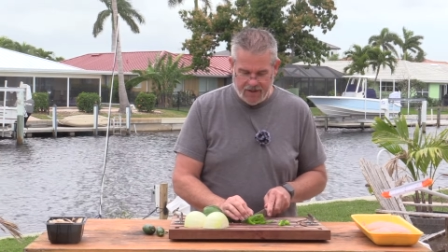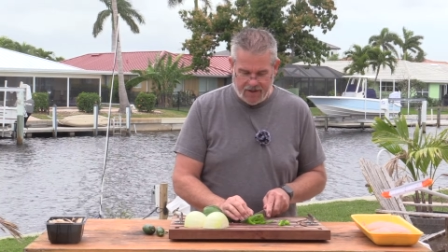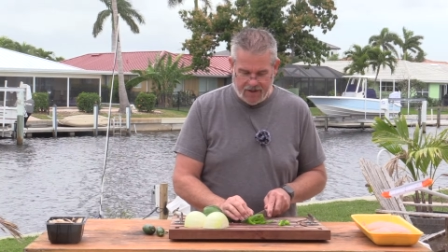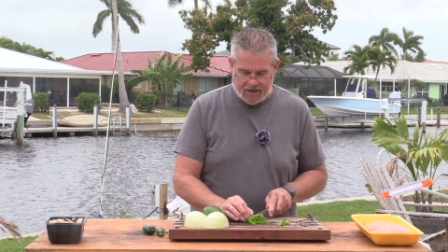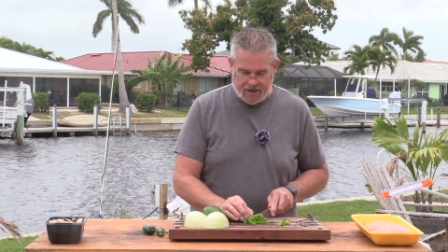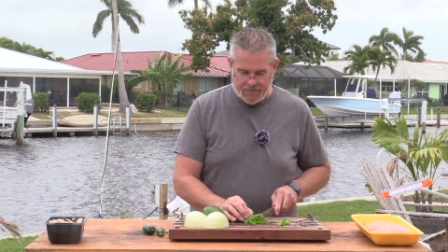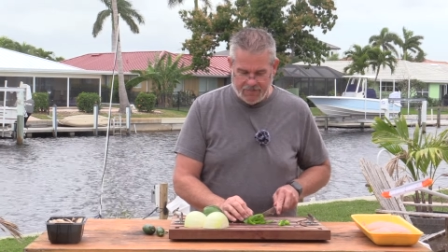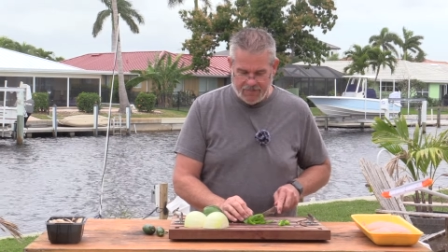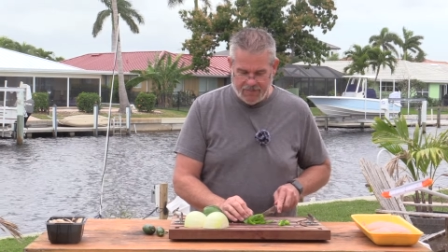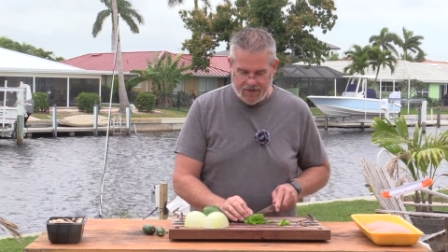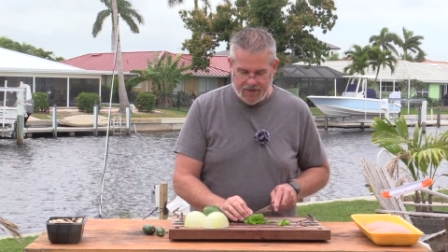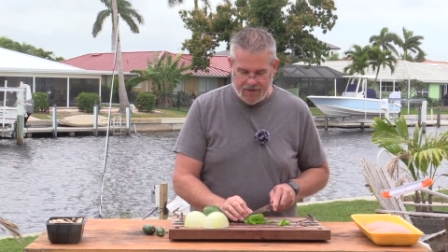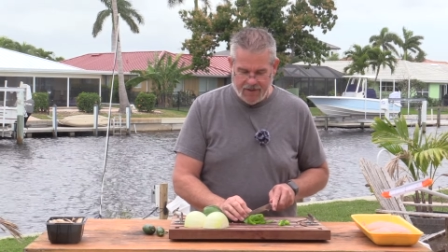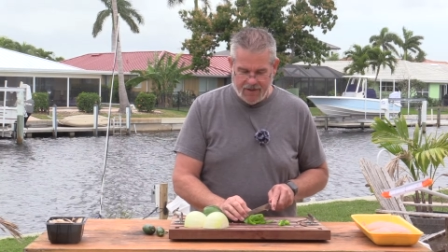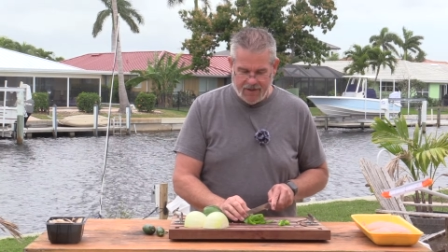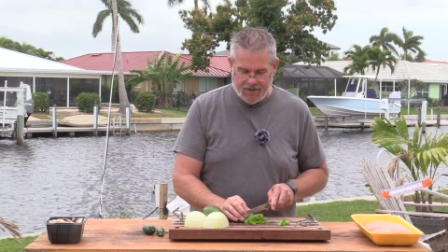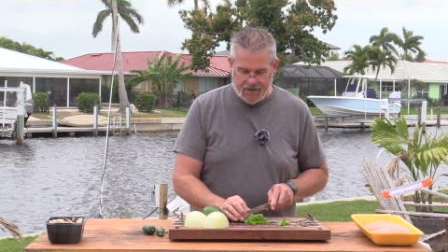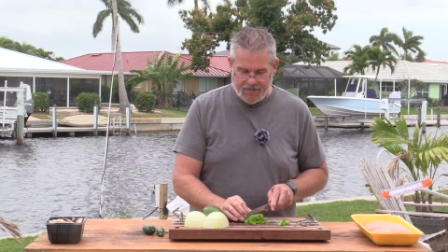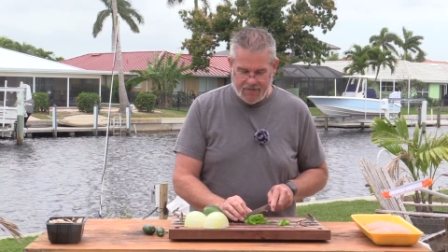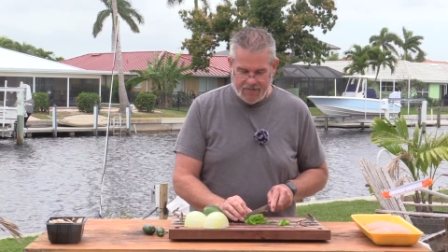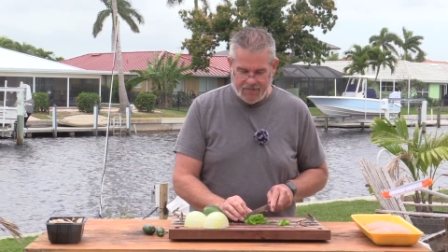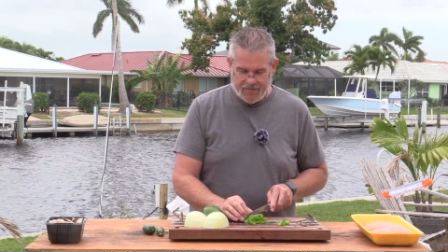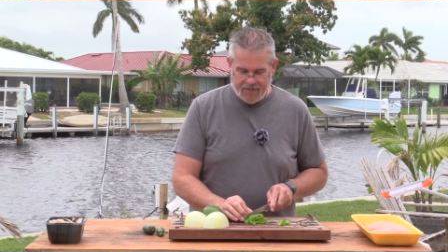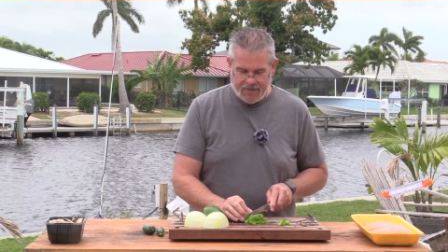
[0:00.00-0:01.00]
Um,
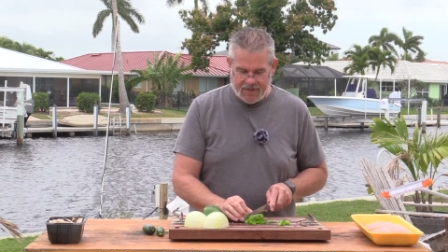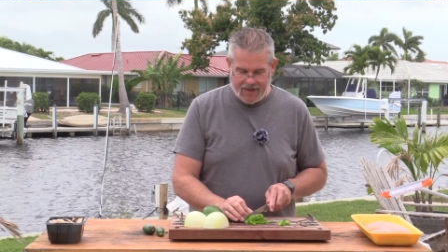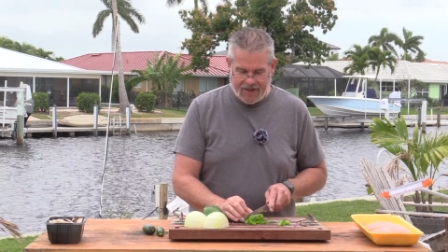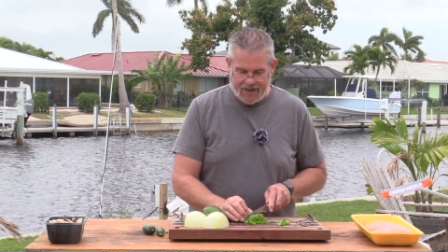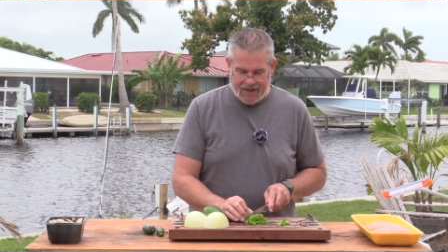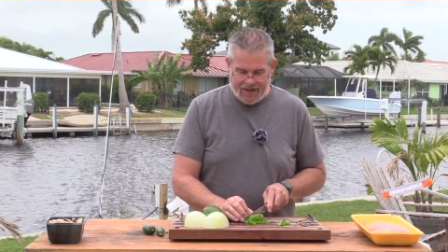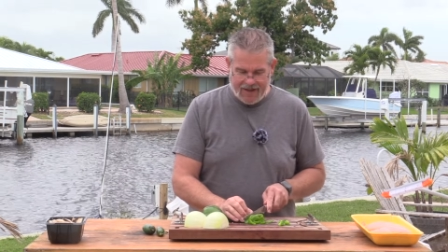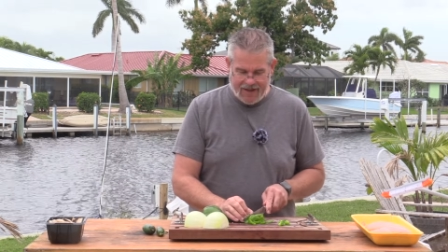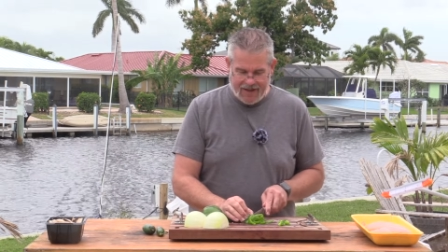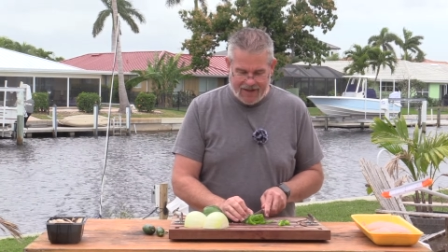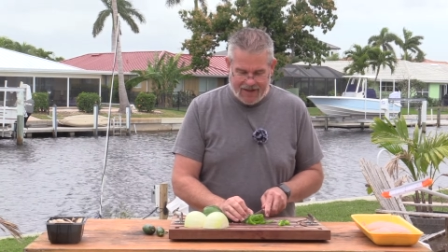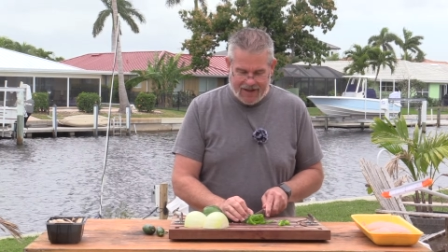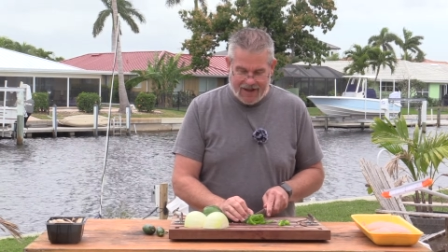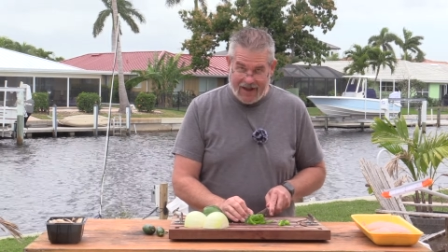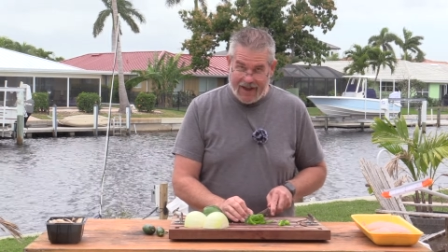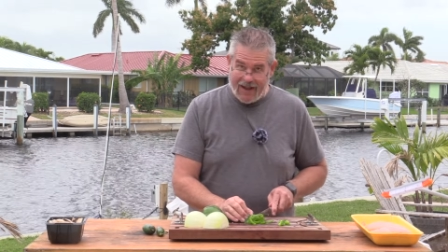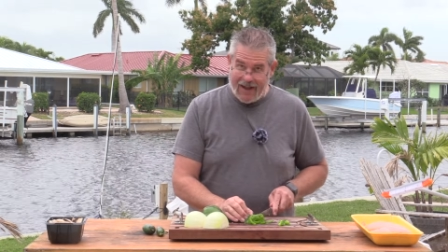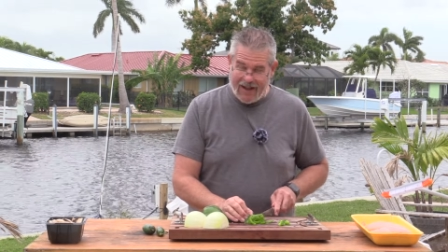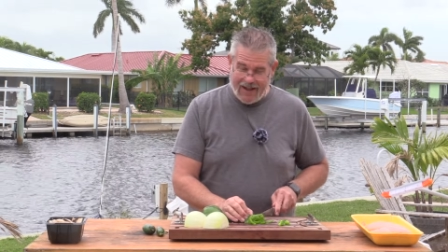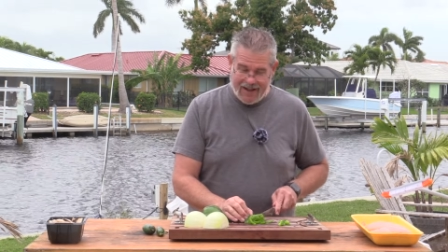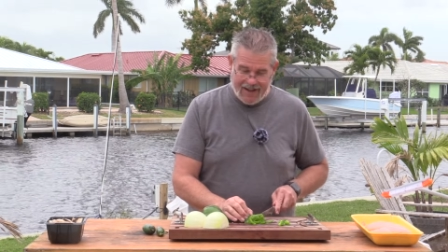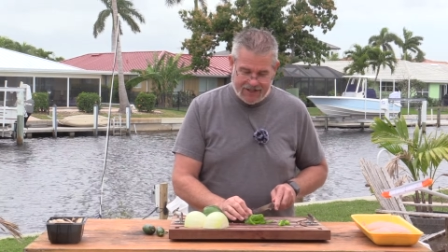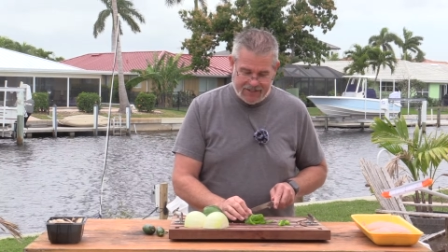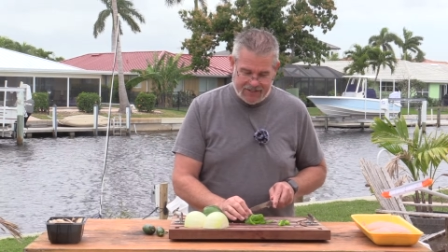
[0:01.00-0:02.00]

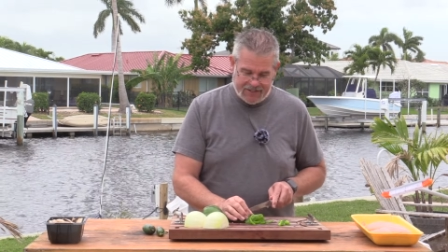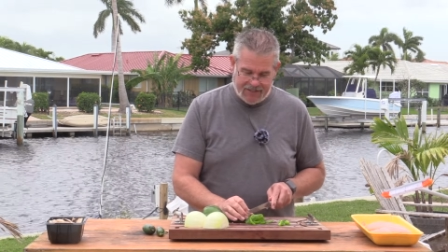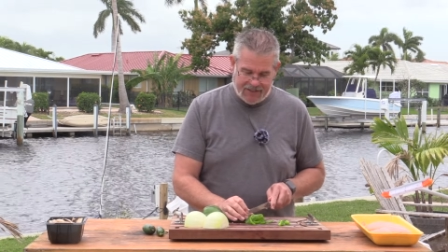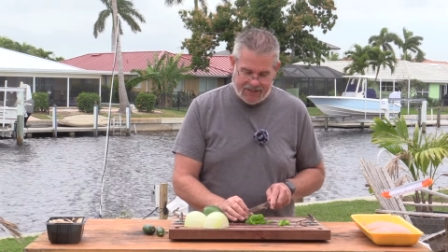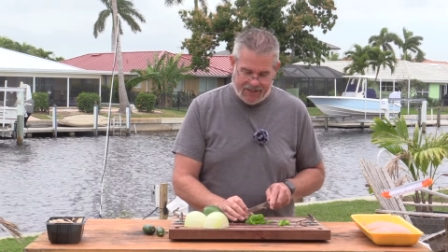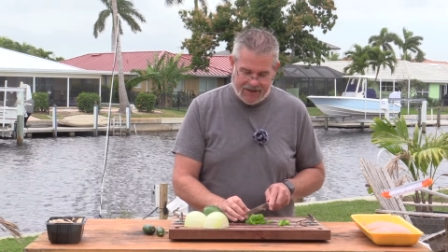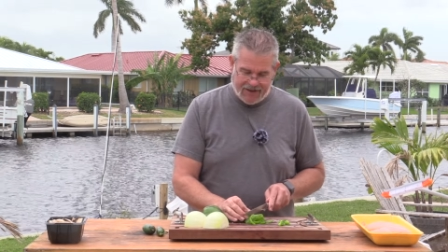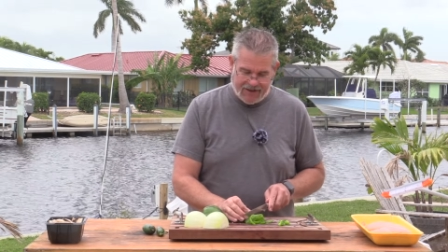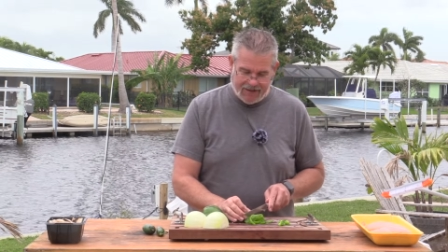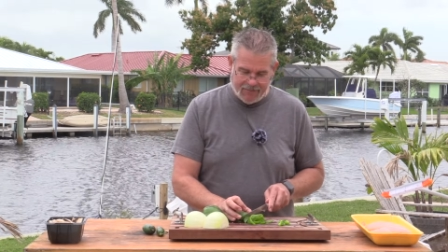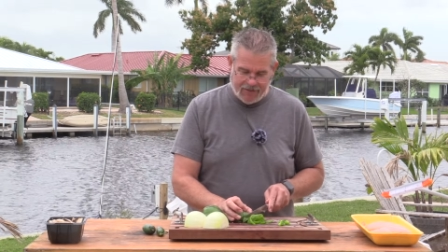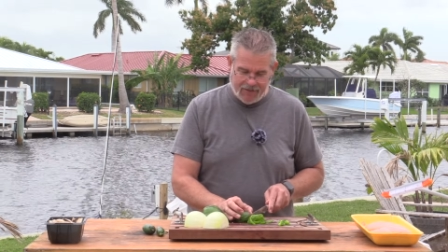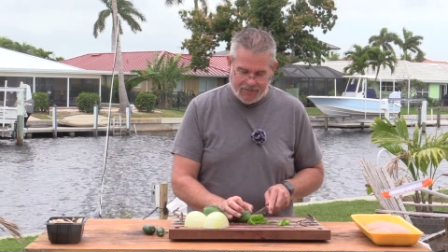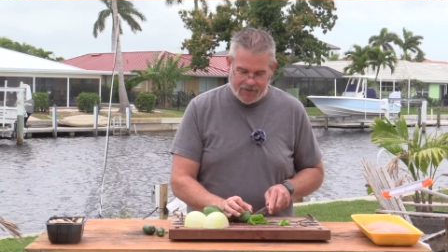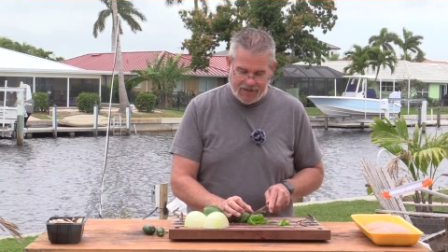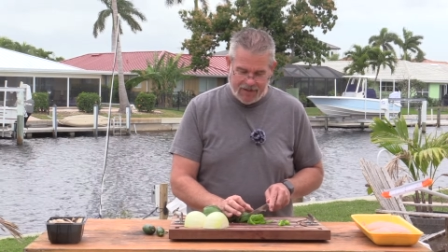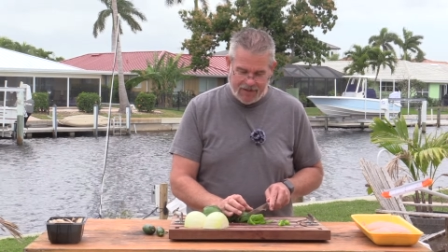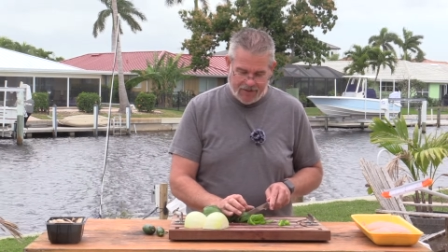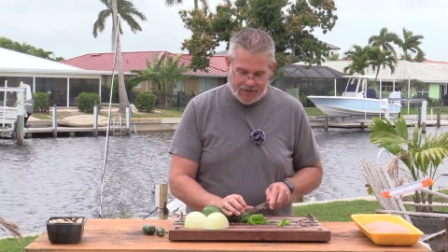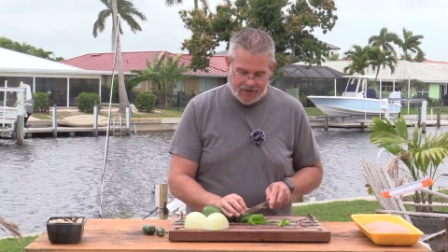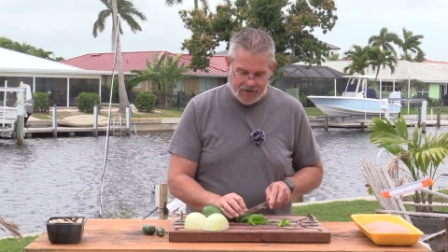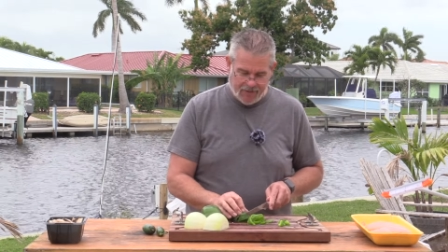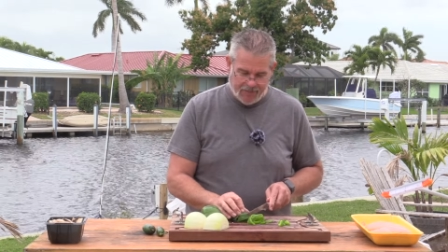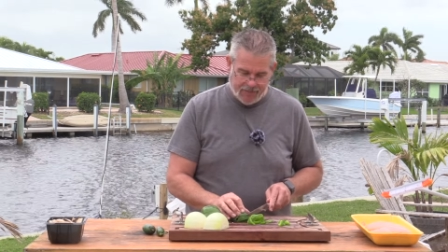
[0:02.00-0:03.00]
I, I actually like them to be
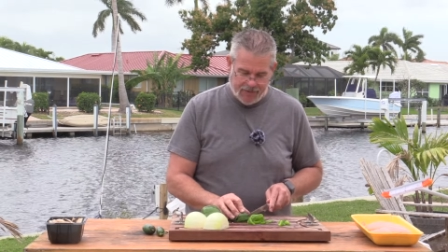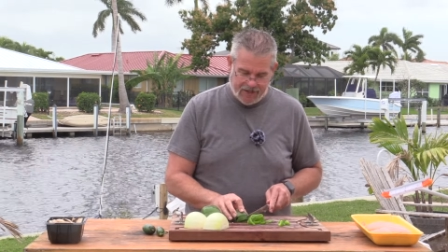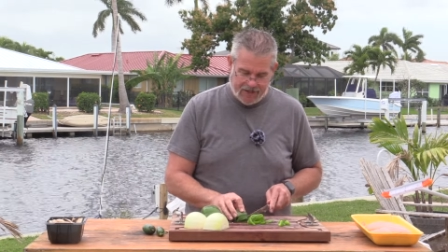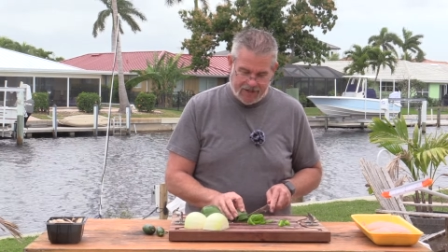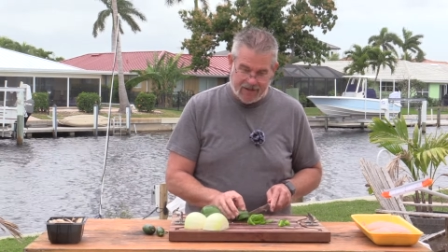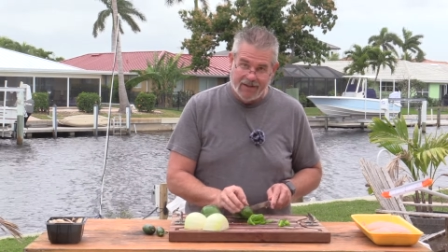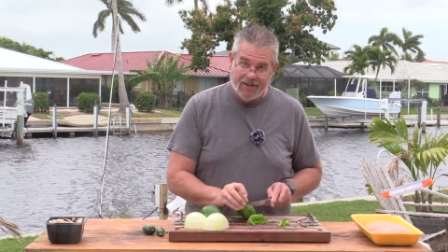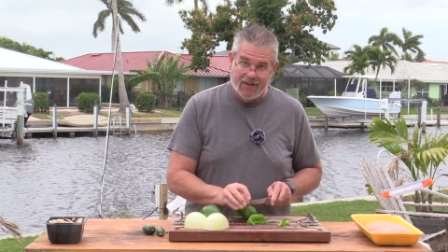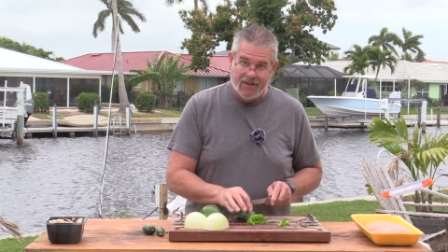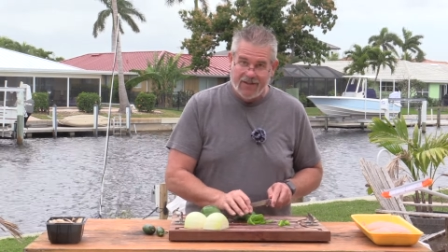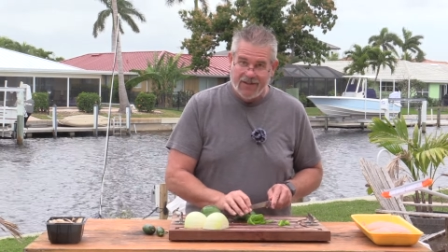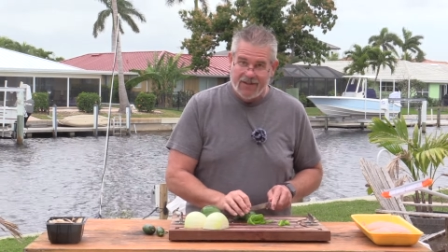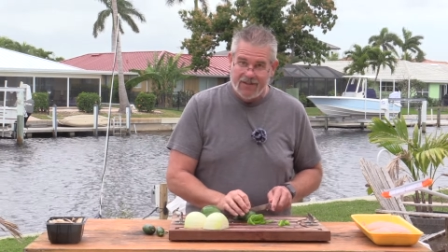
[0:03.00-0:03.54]
a little bit